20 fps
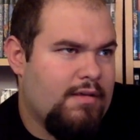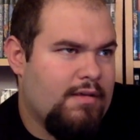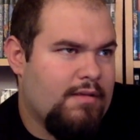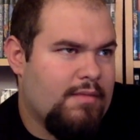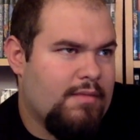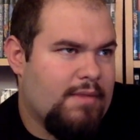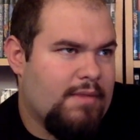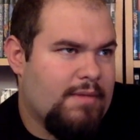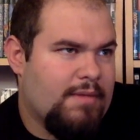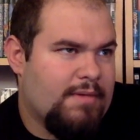
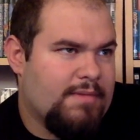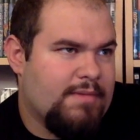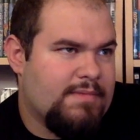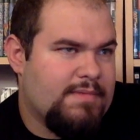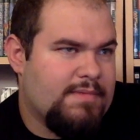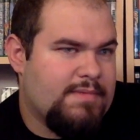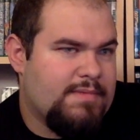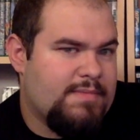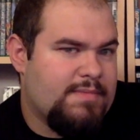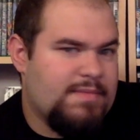
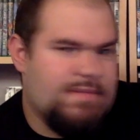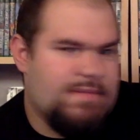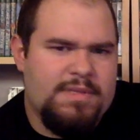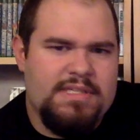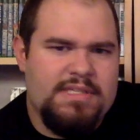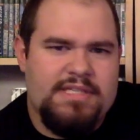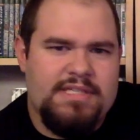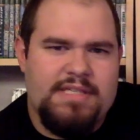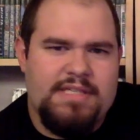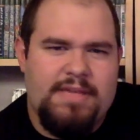around
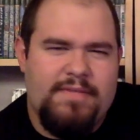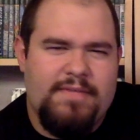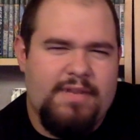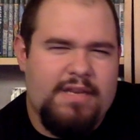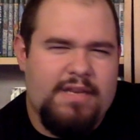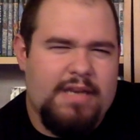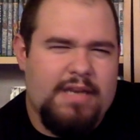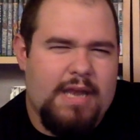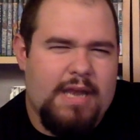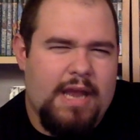between
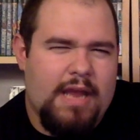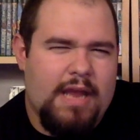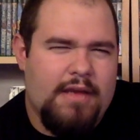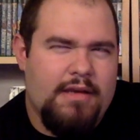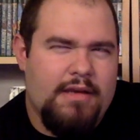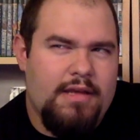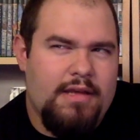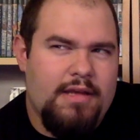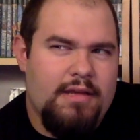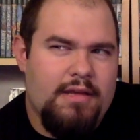70 to
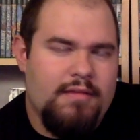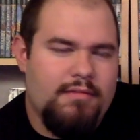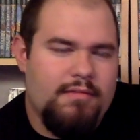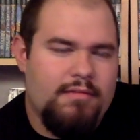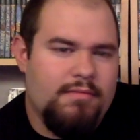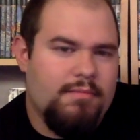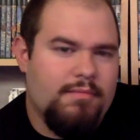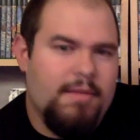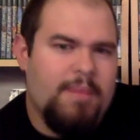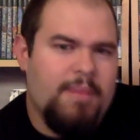90.
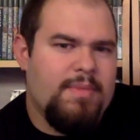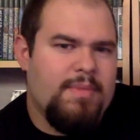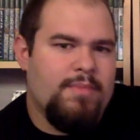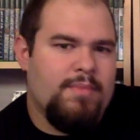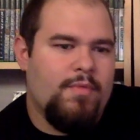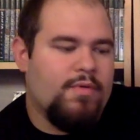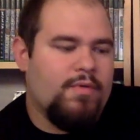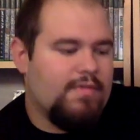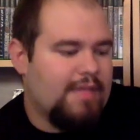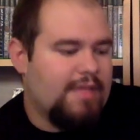It might be
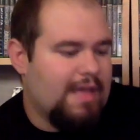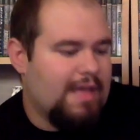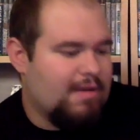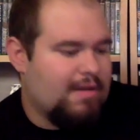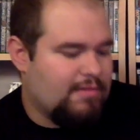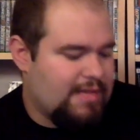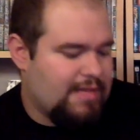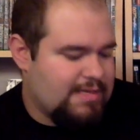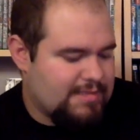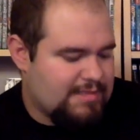more than that
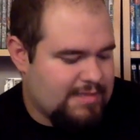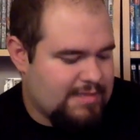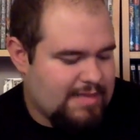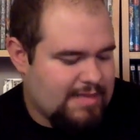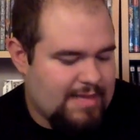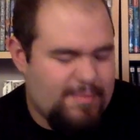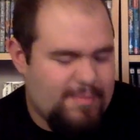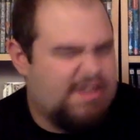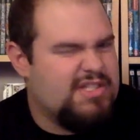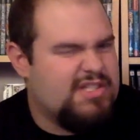or less than
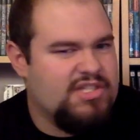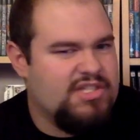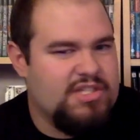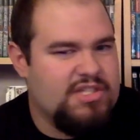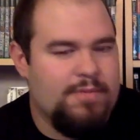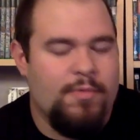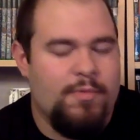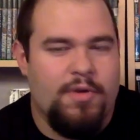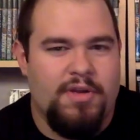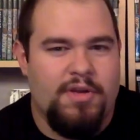that, but it's
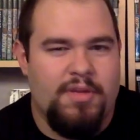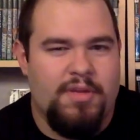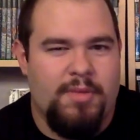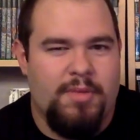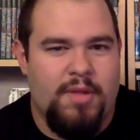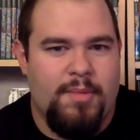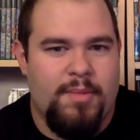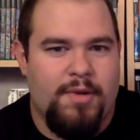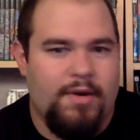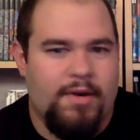somewhere in the
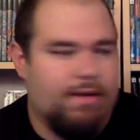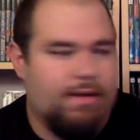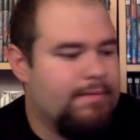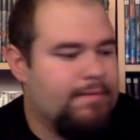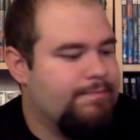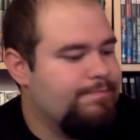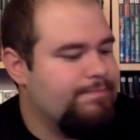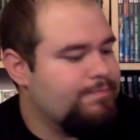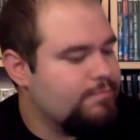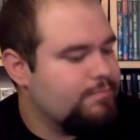ballpark.
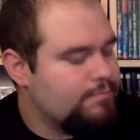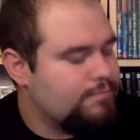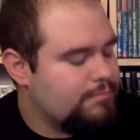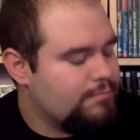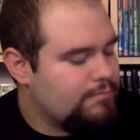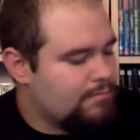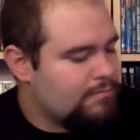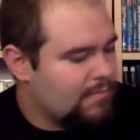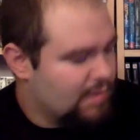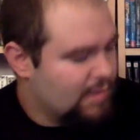
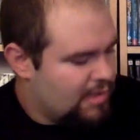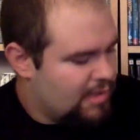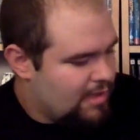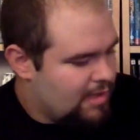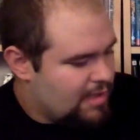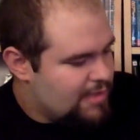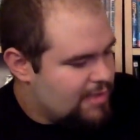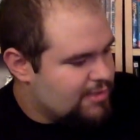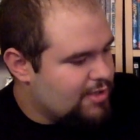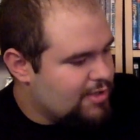
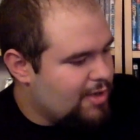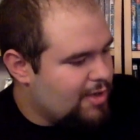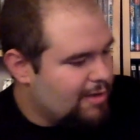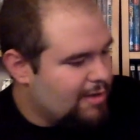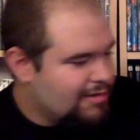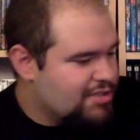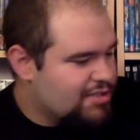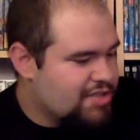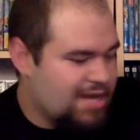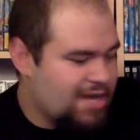So I'm
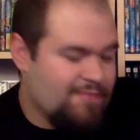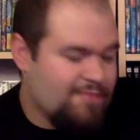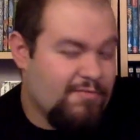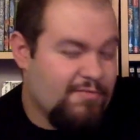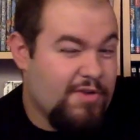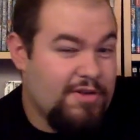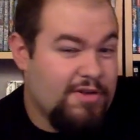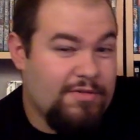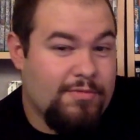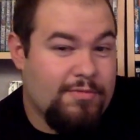going to try and
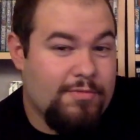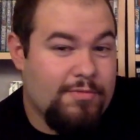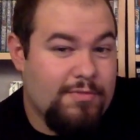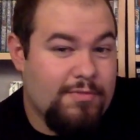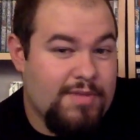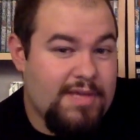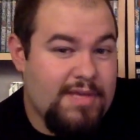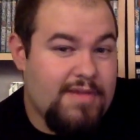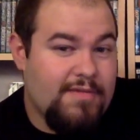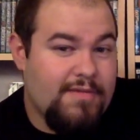running through
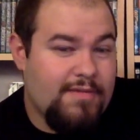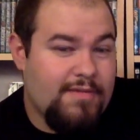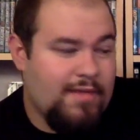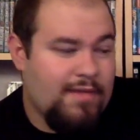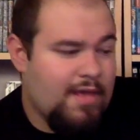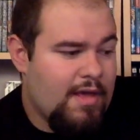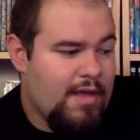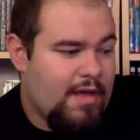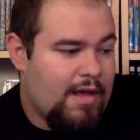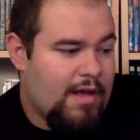these.
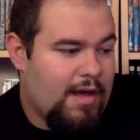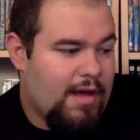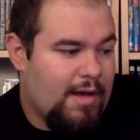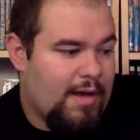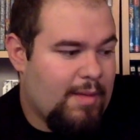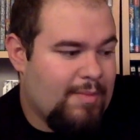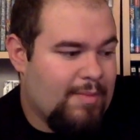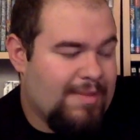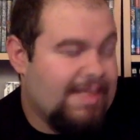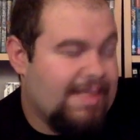
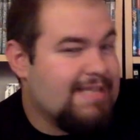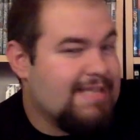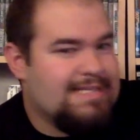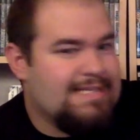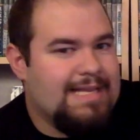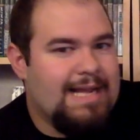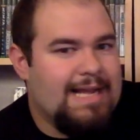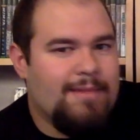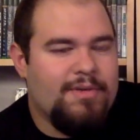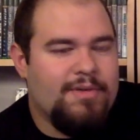But like I
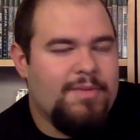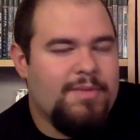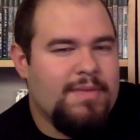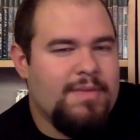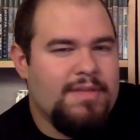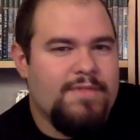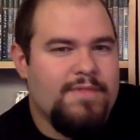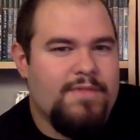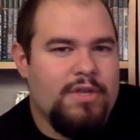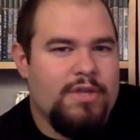said, I'm going to
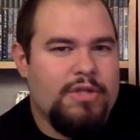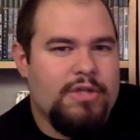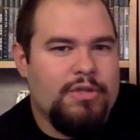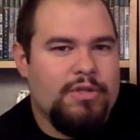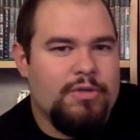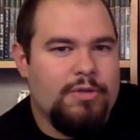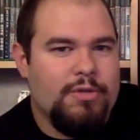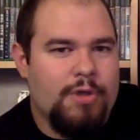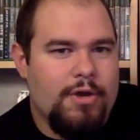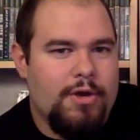make the video a
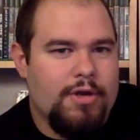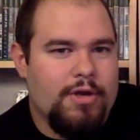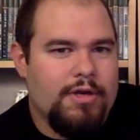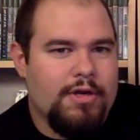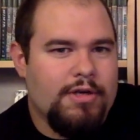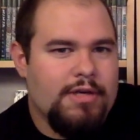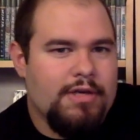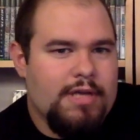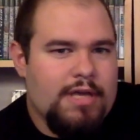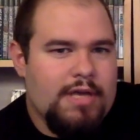little
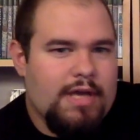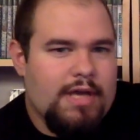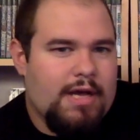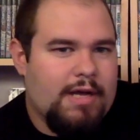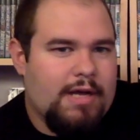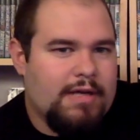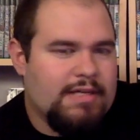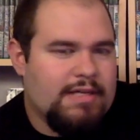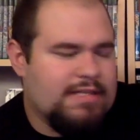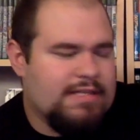longer
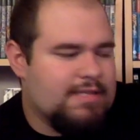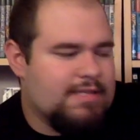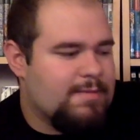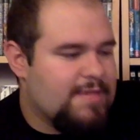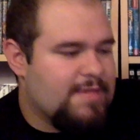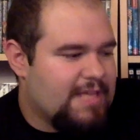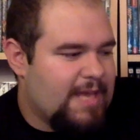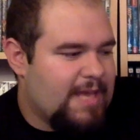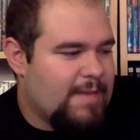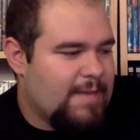because some
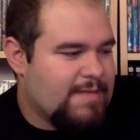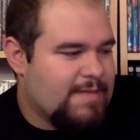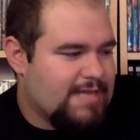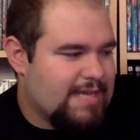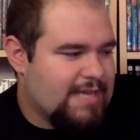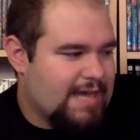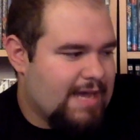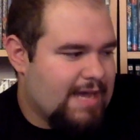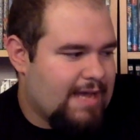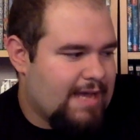of the games I
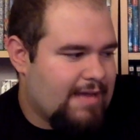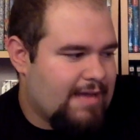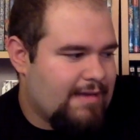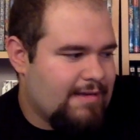got,